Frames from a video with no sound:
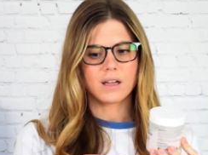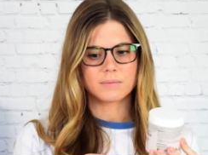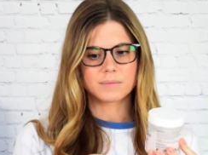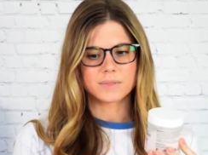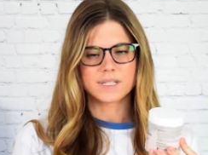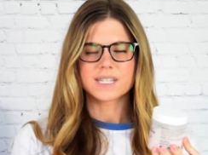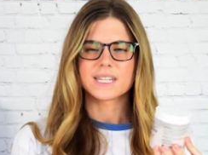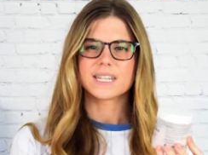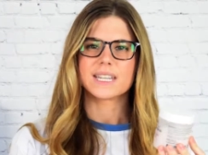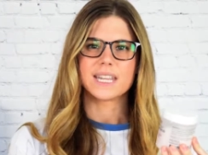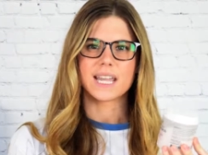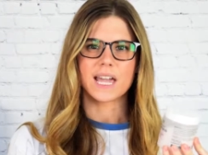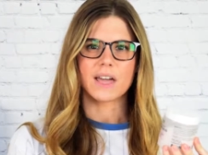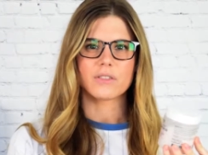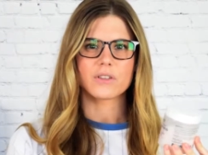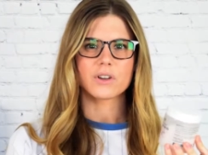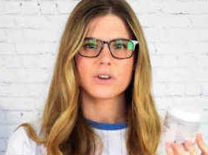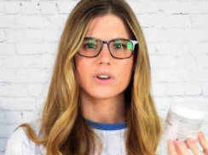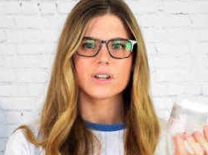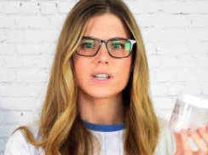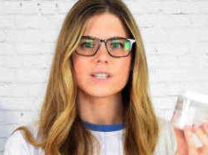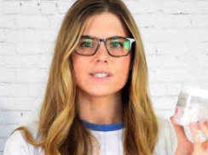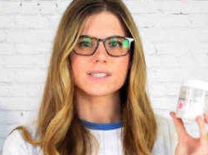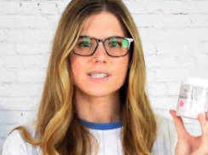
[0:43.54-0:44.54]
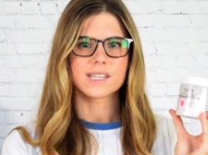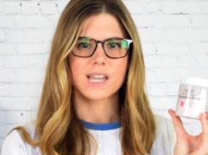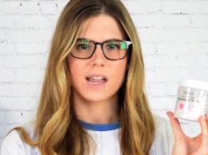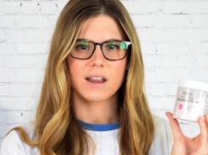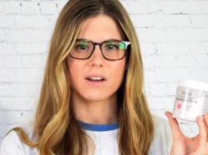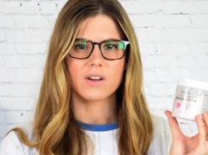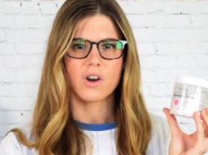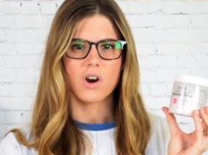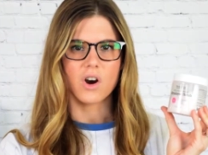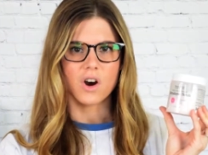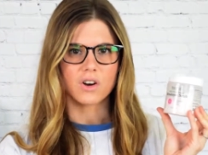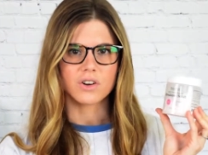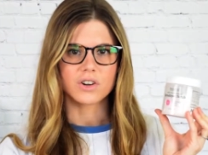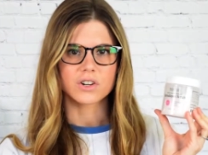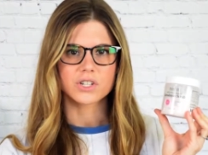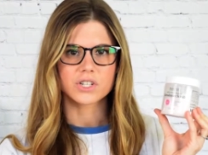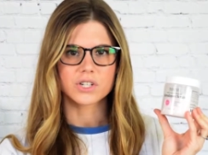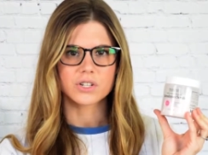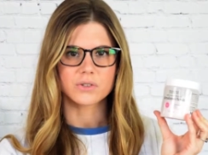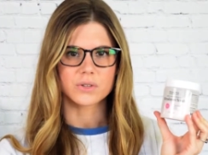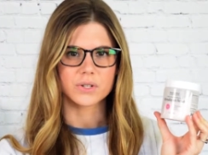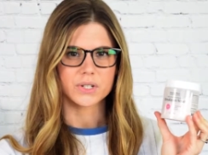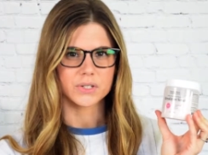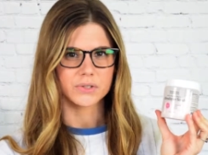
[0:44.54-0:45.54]
together, it's kind of harder
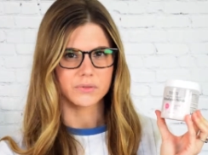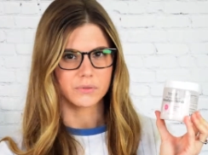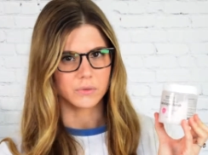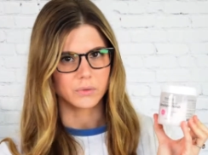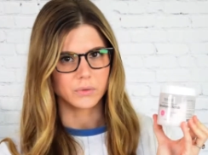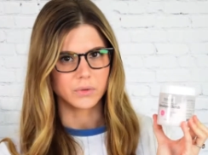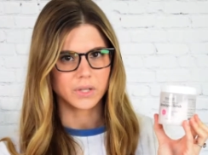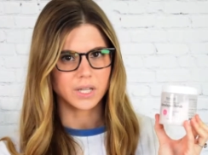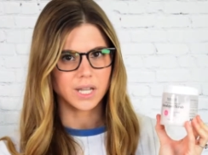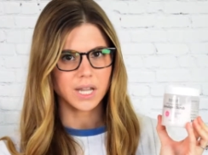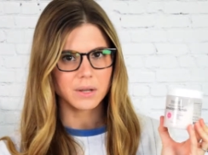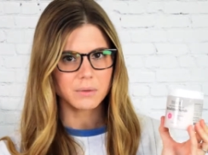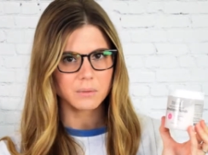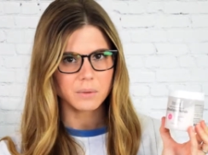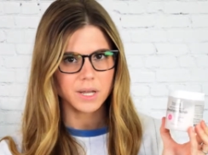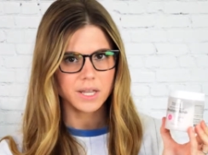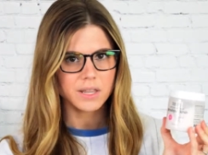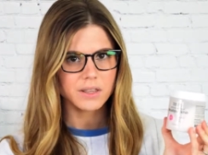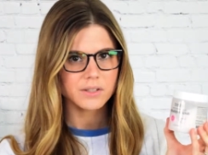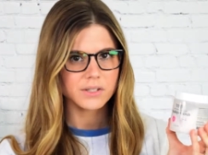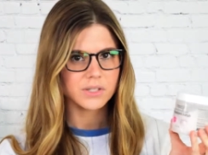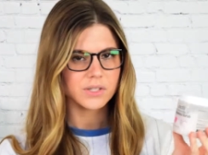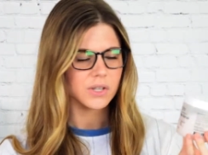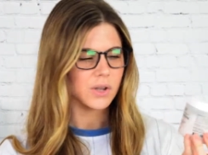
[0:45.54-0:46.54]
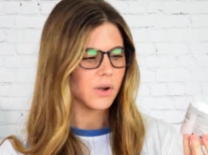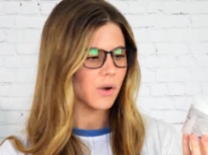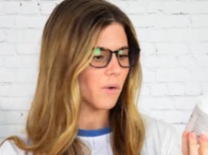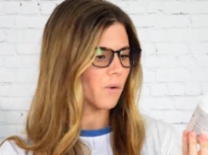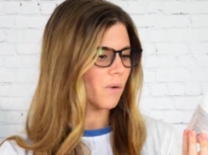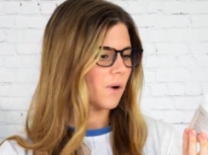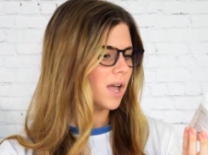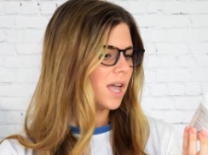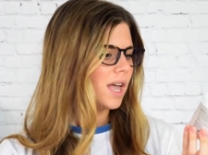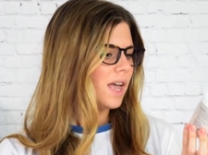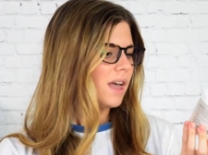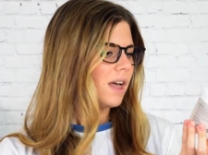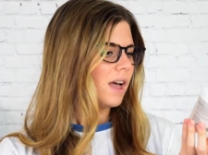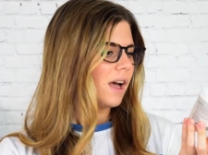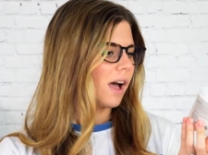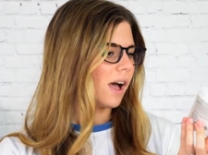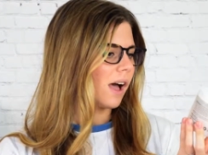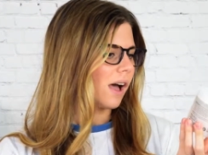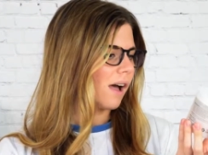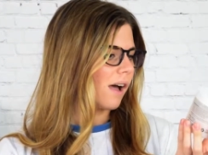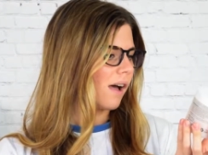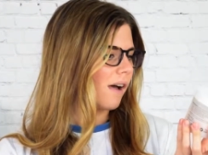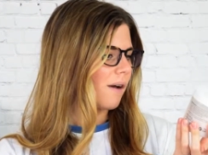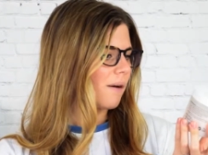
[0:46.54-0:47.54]
to exfoliate with. So
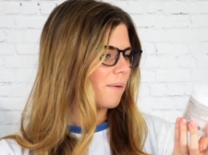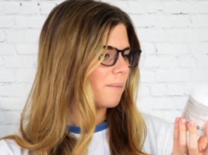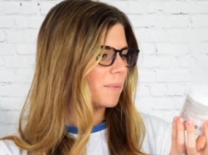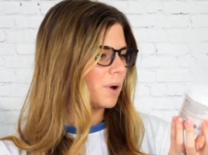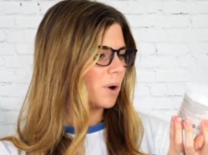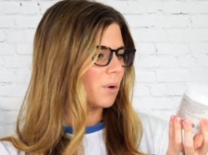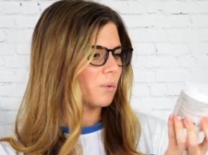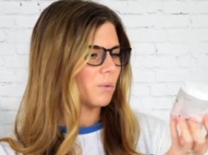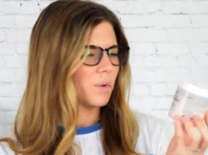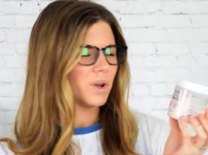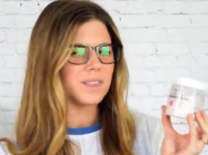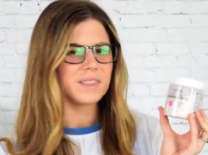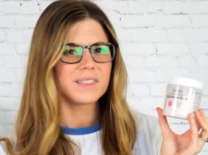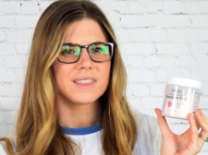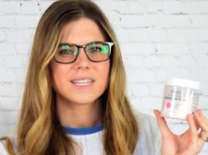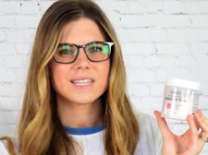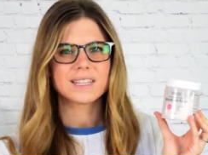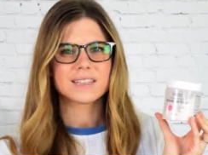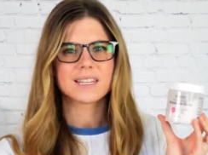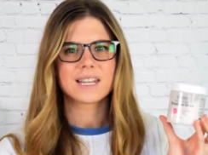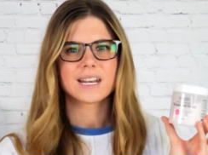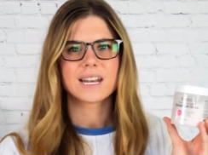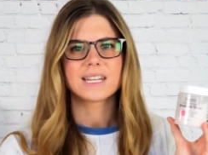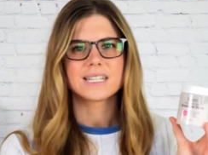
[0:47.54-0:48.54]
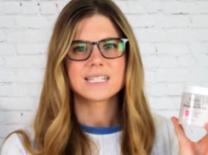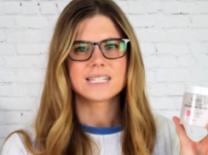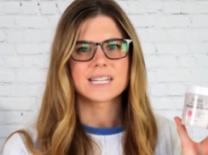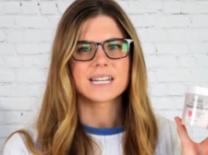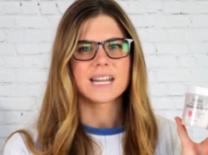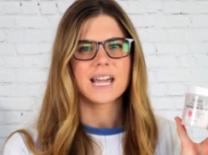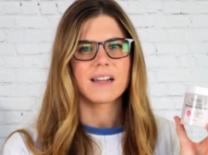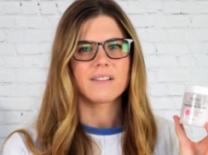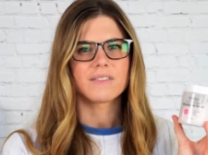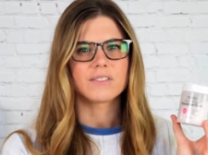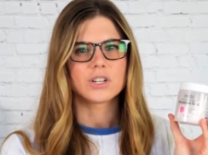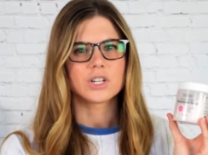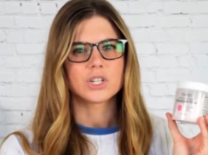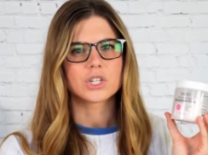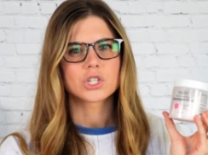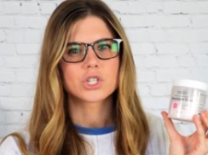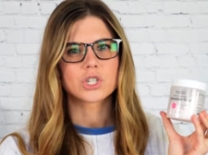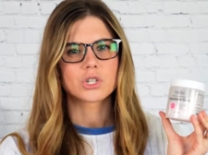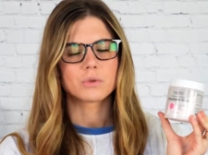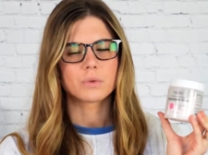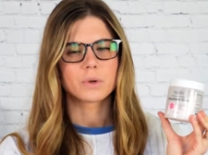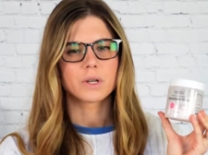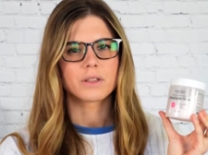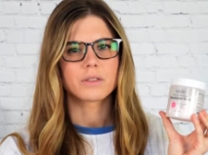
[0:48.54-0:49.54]
one thing that I did have an
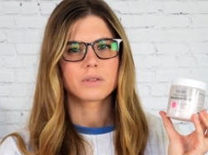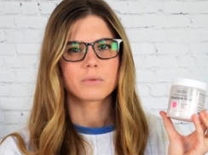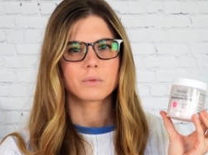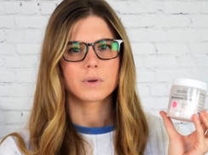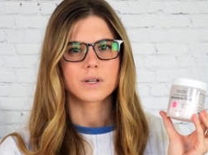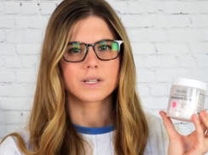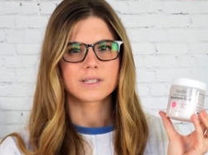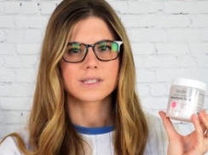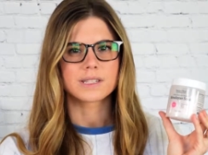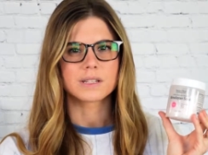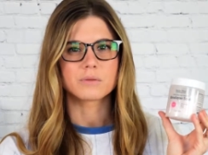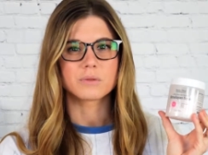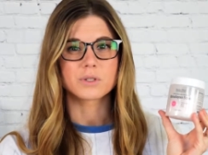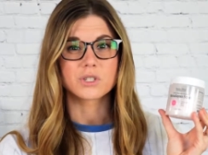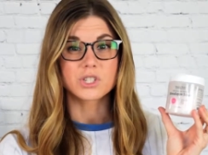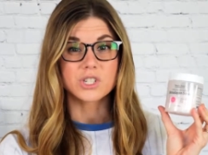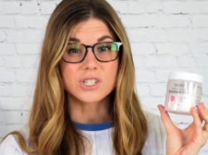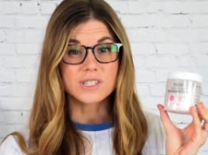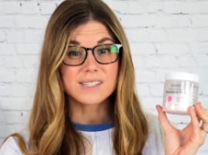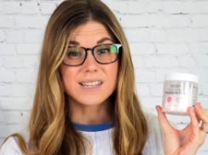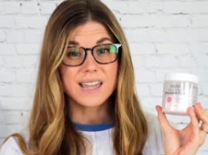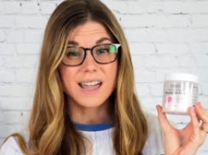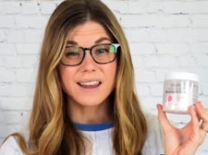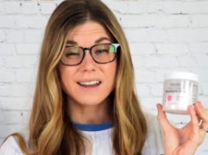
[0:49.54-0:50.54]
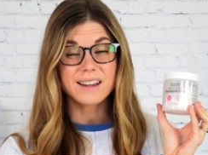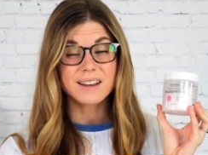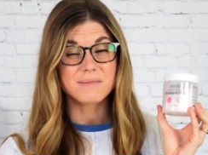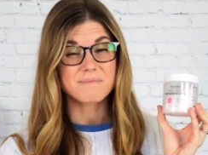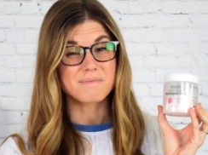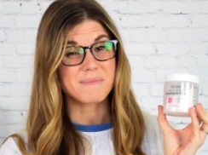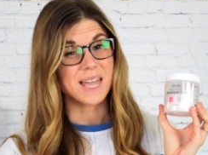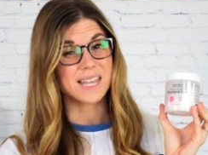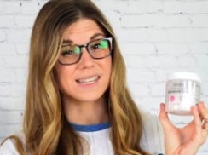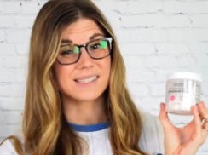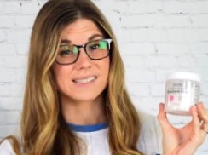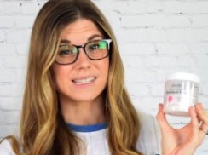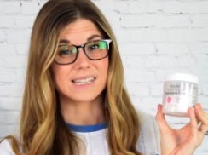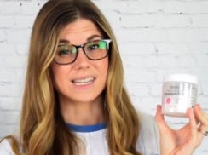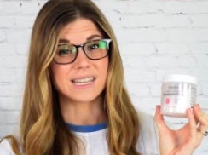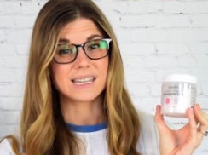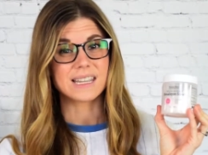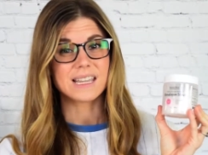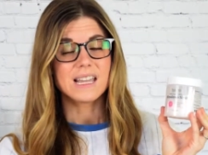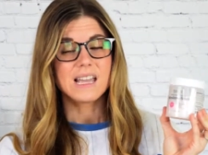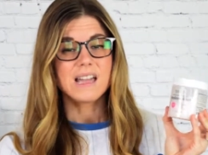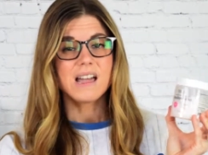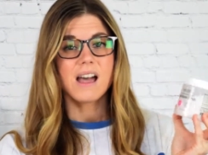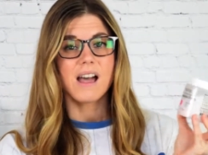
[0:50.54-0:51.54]
issue with was it was just kind of
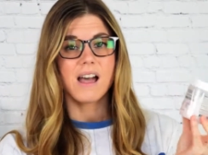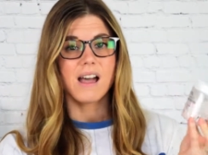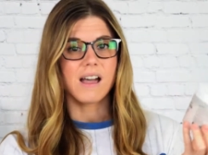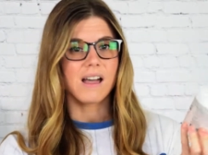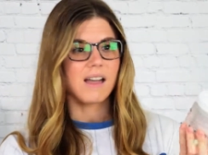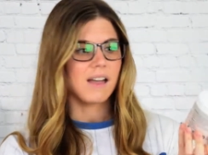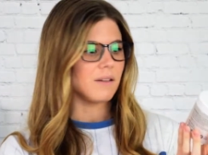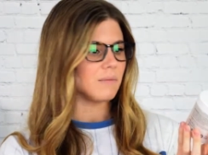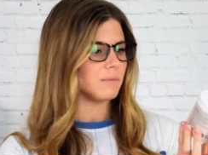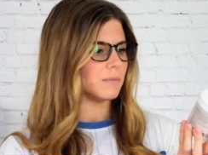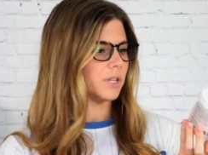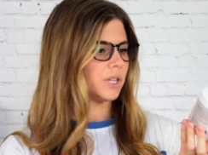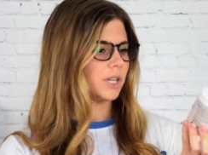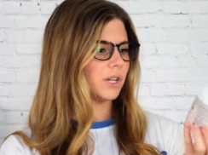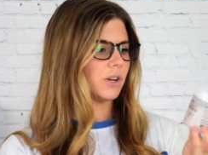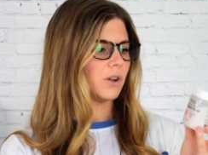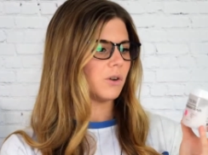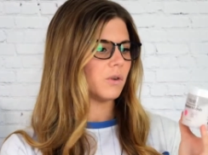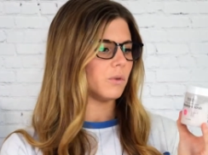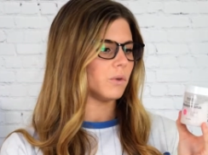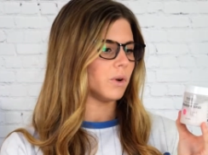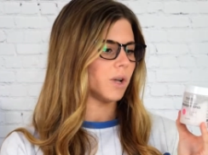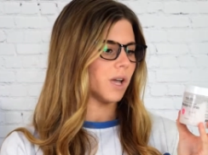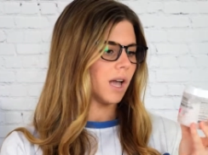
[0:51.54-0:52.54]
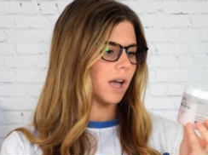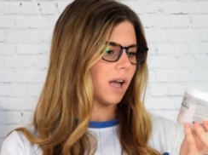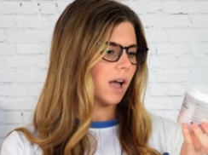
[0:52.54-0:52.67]
messy. You know,